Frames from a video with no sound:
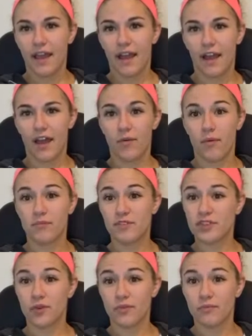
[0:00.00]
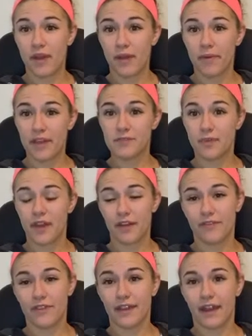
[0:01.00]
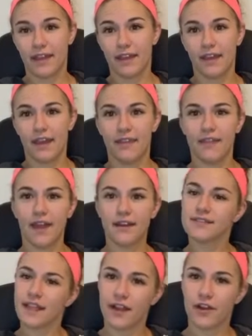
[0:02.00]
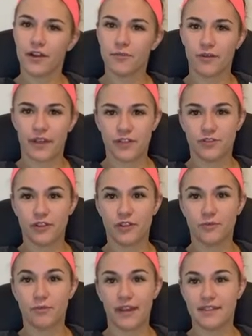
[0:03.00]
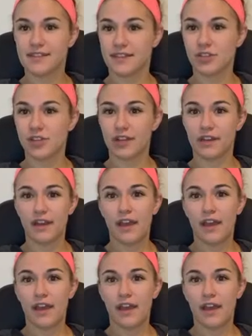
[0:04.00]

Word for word: Um, I'm going to start with my best bet of the night, and that is Erin Blanchfield by decision.